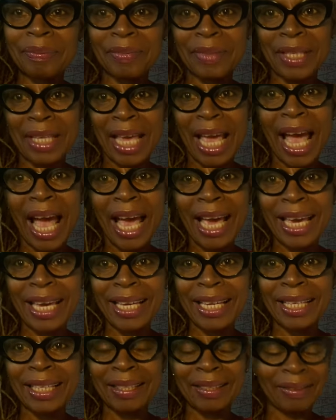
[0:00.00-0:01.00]
the I,
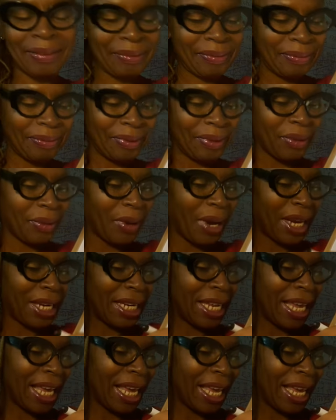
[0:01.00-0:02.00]

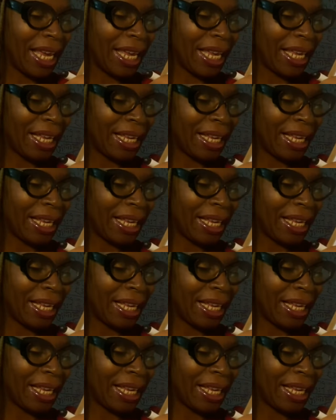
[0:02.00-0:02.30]
right here.